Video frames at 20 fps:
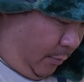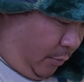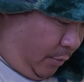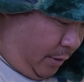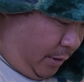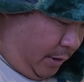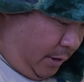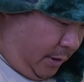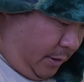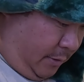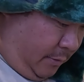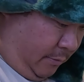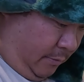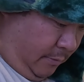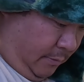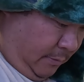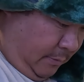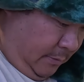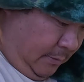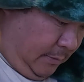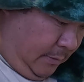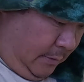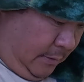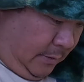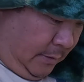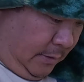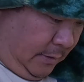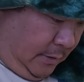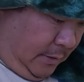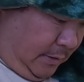I want to do
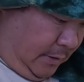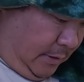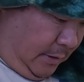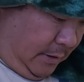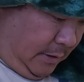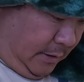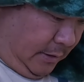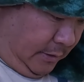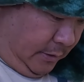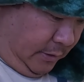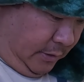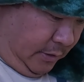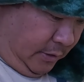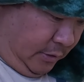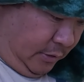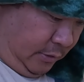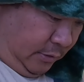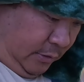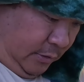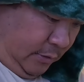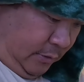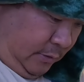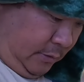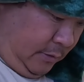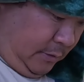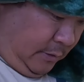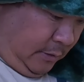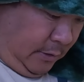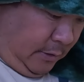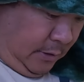is
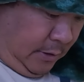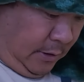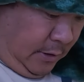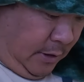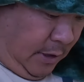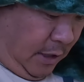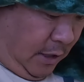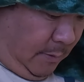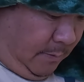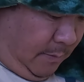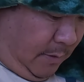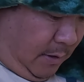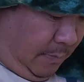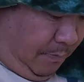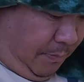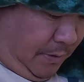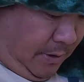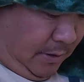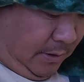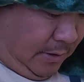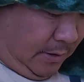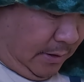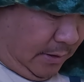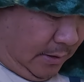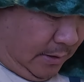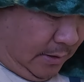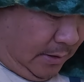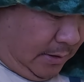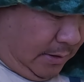cut them up into